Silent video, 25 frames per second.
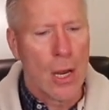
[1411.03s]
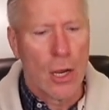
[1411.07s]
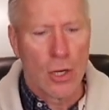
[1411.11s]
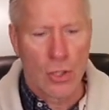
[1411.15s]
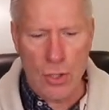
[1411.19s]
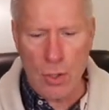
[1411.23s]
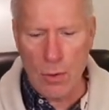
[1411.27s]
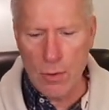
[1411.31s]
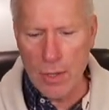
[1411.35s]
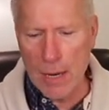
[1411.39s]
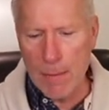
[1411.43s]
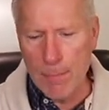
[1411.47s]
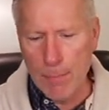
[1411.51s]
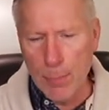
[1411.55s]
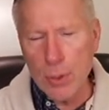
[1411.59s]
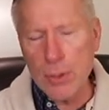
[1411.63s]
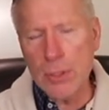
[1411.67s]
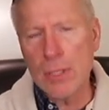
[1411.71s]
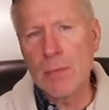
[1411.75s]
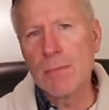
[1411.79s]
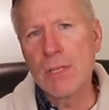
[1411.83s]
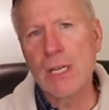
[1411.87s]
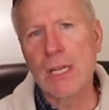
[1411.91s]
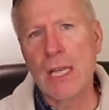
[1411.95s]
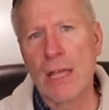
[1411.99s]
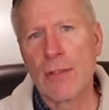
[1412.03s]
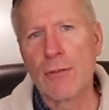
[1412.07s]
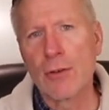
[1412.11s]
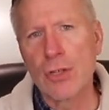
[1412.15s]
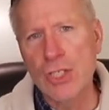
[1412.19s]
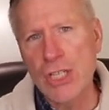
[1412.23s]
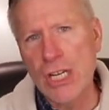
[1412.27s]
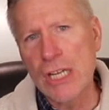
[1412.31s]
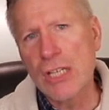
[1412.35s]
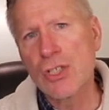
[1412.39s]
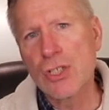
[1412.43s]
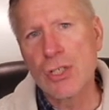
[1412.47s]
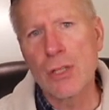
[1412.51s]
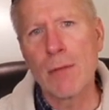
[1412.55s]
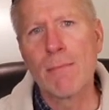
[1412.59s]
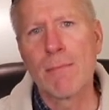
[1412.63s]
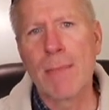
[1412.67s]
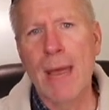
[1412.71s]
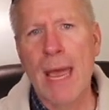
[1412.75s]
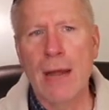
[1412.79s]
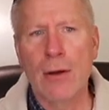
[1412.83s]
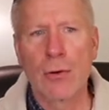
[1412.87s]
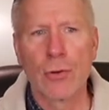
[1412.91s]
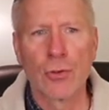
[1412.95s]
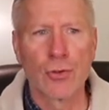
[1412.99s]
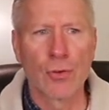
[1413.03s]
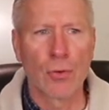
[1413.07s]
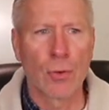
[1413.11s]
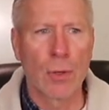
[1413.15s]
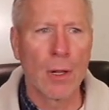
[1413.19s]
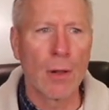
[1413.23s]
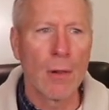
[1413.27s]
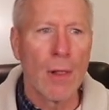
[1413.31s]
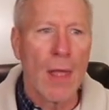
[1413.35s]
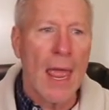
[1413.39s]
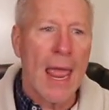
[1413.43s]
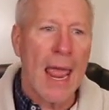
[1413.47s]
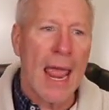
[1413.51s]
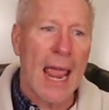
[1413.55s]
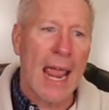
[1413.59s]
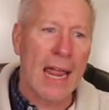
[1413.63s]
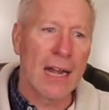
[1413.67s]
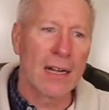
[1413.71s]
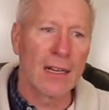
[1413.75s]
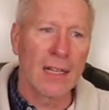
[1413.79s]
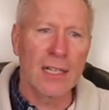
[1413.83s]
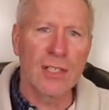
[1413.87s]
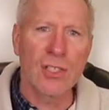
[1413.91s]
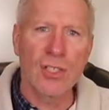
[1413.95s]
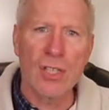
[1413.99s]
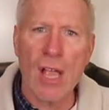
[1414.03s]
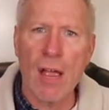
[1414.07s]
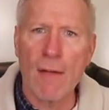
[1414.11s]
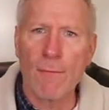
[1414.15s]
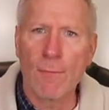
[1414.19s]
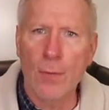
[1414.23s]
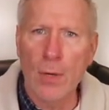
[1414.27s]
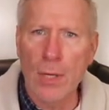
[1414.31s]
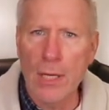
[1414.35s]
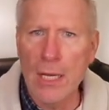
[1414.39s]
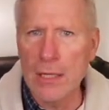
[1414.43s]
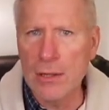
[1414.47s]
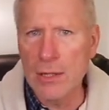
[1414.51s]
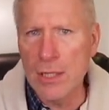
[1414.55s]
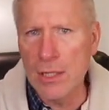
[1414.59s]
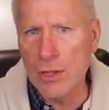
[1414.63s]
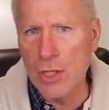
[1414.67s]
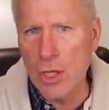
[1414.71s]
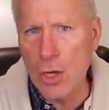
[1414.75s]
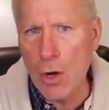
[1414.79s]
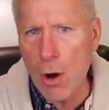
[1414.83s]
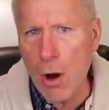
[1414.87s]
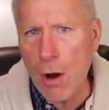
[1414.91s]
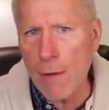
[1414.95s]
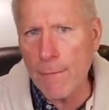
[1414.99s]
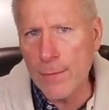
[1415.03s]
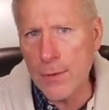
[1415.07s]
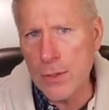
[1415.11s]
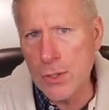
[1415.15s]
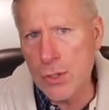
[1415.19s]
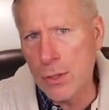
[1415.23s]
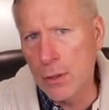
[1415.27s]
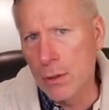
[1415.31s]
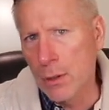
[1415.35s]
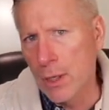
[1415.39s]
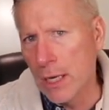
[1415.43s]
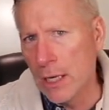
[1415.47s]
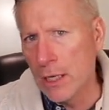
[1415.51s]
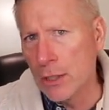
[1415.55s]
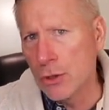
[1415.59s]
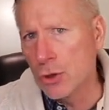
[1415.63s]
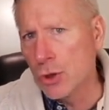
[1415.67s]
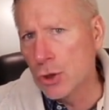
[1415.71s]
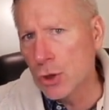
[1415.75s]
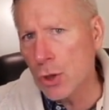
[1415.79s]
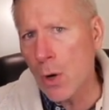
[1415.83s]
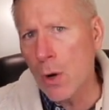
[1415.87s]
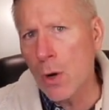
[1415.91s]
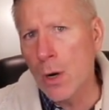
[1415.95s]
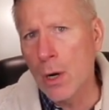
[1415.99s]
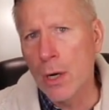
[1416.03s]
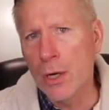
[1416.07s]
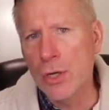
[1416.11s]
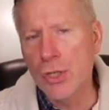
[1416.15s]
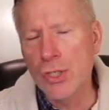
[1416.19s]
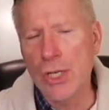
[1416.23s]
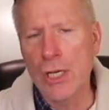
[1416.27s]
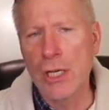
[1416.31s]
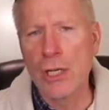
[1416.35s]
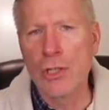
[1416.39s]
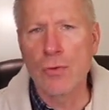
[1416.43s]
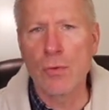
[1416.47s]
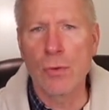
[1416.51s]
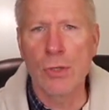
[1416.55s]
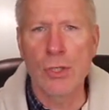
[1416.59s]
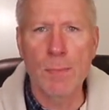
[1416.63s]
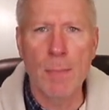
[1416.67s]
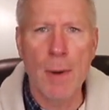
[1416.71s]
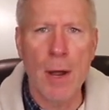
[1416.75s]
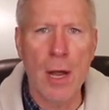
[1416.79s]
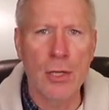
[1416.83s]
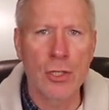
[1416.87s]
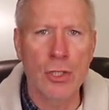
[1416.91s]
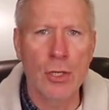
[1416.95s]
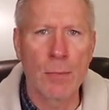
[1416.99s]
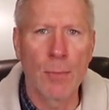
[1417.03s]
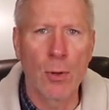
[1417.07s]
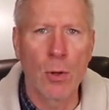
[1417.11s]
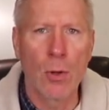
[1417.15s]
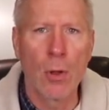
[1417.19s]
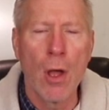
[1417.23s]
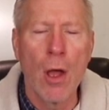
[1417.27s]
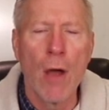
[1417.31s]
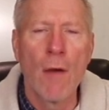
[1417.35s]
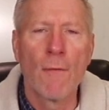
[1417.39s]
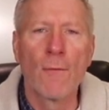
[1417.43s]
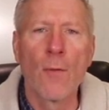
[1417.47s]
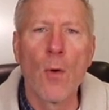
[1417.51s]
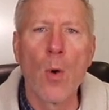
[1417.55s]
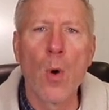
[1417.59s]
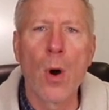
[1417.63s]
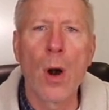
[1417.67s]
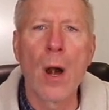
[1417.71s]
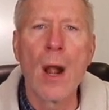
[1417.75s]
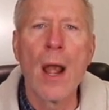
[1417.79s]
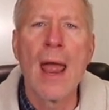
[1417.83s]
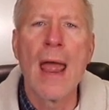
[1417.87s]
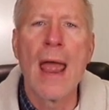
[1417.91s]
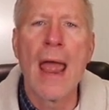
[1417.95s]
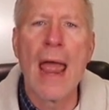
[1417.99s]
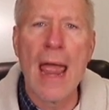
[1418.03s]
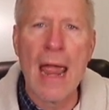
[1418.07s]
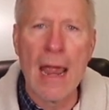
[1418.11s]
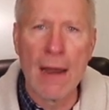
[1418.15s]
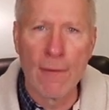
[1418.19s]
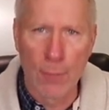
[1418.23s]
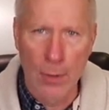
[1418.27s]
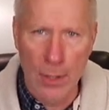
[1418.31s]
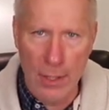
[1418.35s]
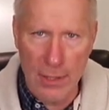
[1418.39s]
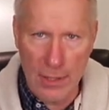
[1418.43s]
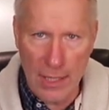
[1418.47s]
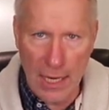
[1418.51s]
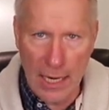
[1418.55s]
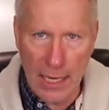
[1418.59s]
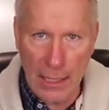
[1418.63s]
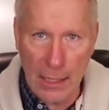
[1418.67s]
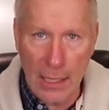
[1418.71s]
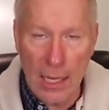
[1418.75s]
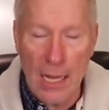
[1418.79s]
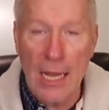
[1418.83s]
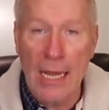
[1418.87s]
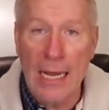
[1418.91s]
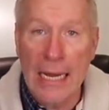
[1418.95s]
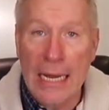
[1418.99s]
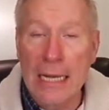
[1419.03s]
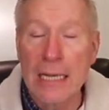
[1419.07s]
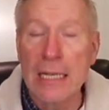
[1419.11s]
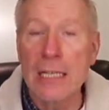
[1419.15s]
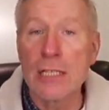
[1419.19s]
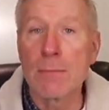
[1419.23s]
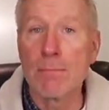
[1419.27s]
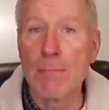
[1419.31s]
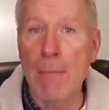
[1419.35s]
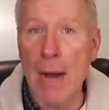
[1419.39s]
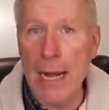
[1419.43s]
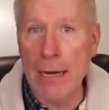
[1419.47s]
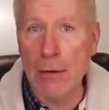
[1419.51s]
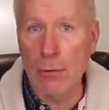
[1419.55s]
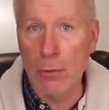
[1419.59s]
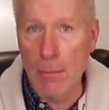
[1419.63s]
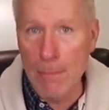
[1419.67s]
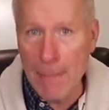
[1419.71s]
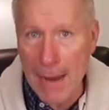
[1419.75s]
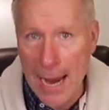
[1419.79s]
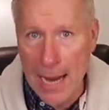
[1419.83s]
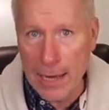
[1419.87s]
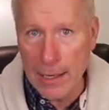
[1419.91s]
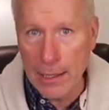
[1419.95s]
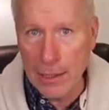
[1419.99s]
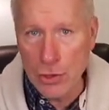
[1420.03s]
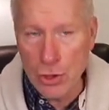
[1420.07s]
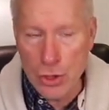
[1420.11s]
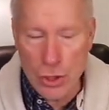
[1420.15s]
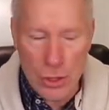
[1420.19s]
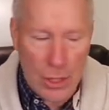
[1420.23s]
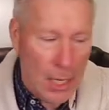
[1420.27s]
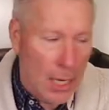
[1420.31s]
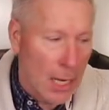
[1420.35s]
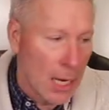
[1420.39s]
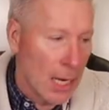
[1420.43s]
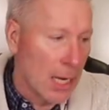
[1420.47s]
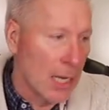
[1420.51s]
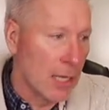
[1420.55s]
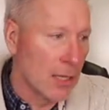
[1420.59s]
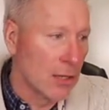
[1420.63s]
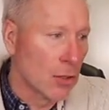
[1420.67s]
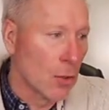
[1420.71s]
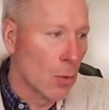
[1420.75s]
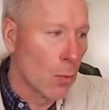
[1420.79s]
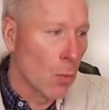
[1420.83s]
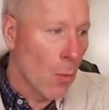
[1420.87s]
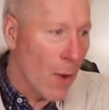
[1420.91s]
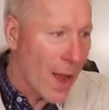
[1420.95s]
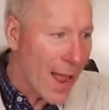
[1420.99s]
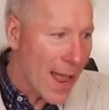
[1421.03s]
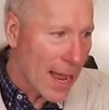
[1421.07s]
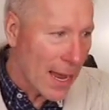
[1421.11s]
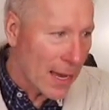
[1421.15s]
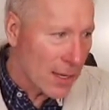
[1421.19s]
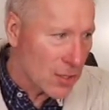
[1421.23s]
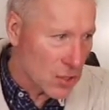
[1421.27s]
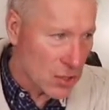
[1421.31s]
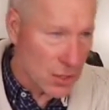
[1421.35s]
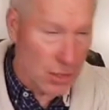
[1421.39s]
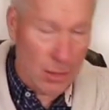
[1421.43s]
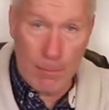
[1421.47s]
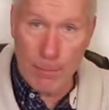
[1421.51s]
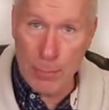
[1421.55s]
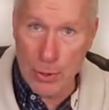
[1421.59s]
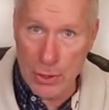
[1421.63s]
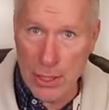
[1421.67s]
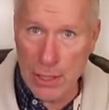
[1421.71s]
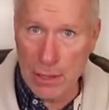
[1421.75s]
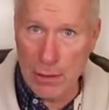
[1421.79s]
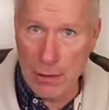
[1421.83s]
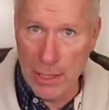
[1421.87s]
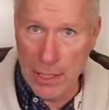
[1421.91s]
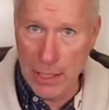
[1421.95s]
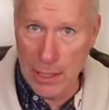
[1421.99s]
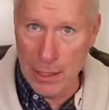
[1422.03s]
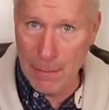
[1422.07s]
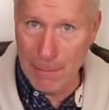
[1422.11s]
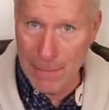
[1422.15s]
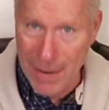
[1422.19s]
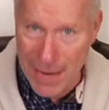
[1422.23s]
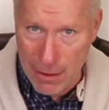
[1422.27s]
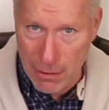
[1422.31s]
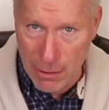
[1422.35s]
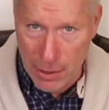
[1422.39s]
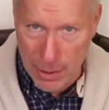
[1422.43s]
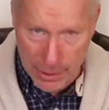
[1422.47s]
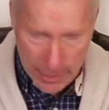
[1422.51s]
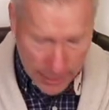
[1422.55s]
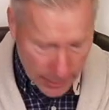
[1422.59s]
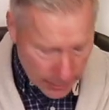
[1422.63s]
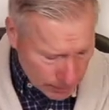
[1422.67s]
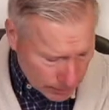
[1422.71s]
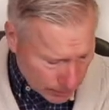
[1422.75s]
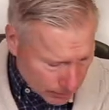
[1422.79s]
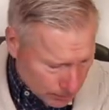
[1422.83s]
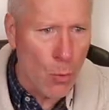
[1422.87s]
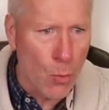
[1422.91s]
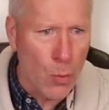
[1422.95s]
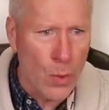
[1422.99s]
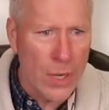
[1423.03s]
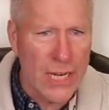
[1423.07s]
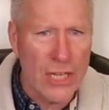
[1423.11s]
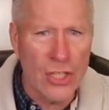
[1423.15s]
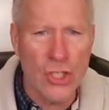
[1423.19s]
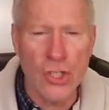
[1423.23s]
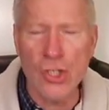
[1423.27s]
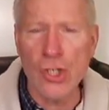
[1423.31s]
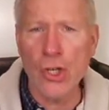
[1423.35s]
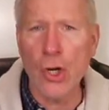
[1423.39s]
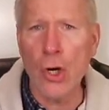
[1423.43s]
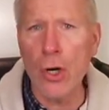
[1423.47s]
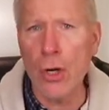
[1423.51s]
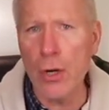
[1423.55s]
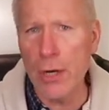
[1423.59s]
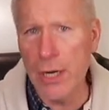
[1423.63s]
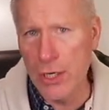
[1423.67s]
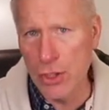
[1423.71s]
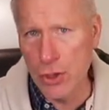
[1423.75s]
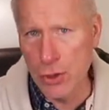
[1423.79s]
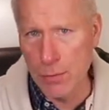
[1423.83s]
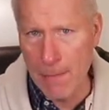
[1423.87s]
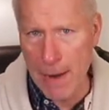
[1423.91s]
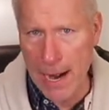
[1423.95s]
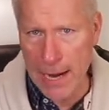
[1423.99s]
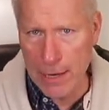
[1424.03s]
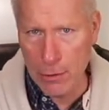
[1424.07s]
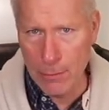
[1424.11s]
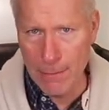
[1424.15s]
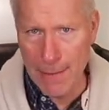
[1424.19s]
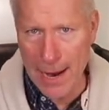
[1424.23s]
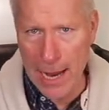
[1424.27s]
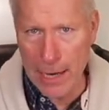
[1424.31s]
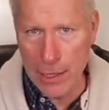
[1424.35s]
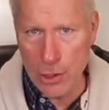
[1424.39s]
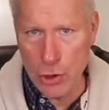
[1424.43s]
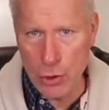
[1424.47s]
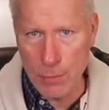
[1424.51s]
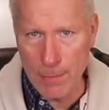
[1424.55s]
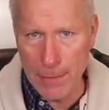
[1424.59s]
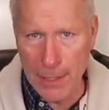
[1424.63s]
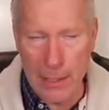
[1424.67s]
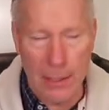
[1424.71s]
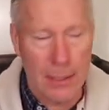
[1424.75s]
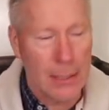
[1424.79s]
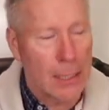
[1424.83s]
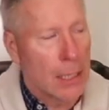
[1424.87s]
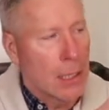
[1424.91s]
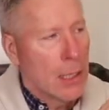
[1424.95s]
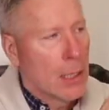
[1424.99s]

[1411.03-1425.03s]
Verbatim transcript: So they put them together, teach them battle drill, and let's not forget that the officer in charge is responsible for everything. It is micromanaged. In the West, particularly in America, we scourge micromanagement.